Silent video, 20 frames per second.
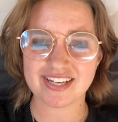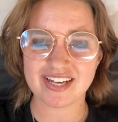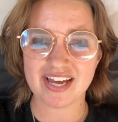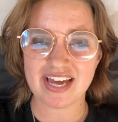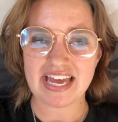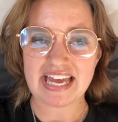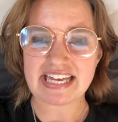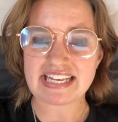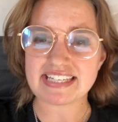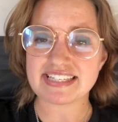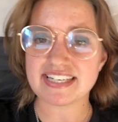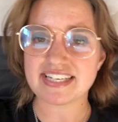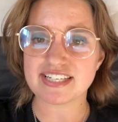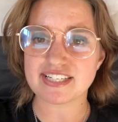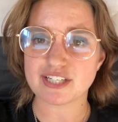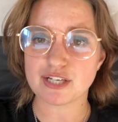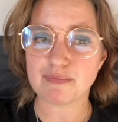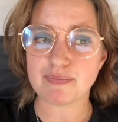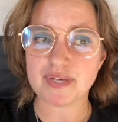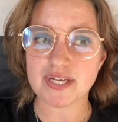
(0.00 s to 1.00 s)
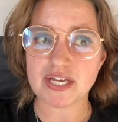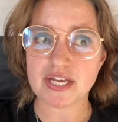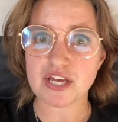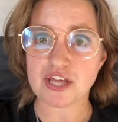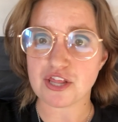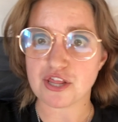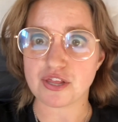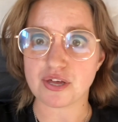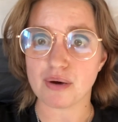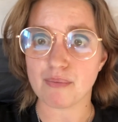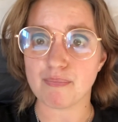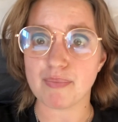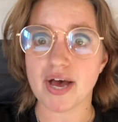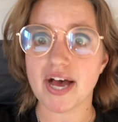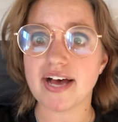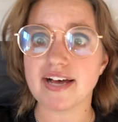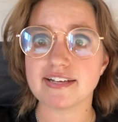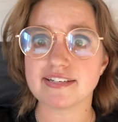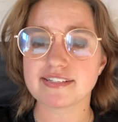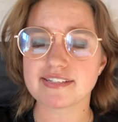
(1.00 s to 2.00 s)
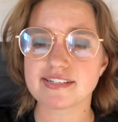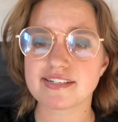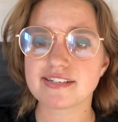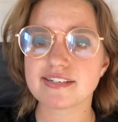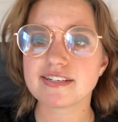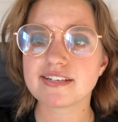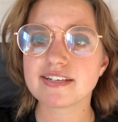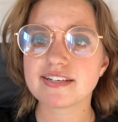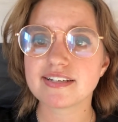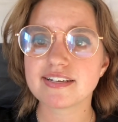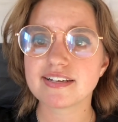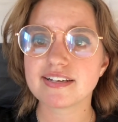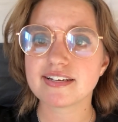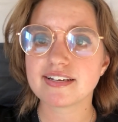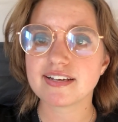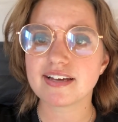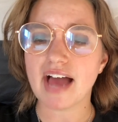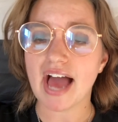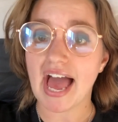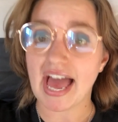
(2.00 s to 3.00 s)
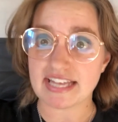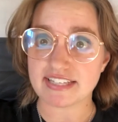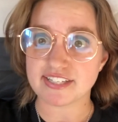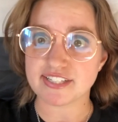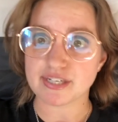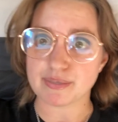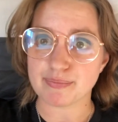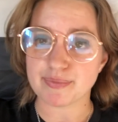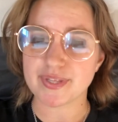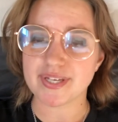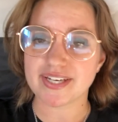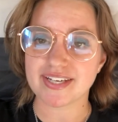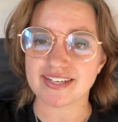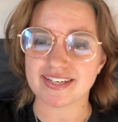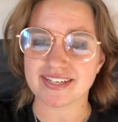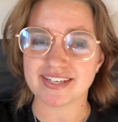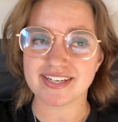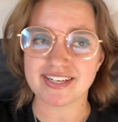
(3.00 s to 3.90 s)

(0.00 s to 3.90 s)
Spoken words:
exist to be the best at something,